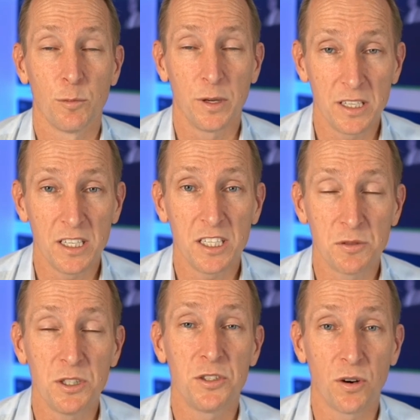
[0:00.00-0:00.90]
but you need to
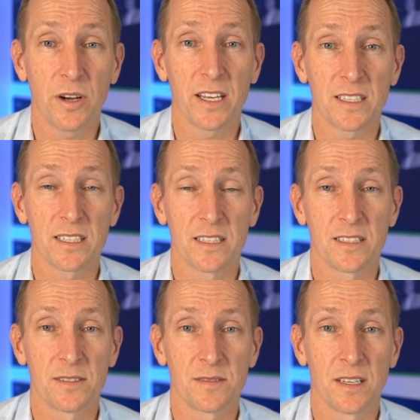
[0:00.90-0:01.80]
enjoy it.
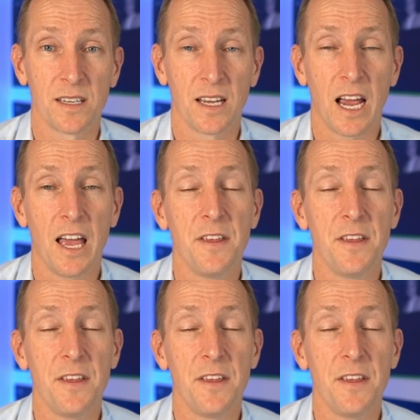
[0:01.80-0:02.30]
And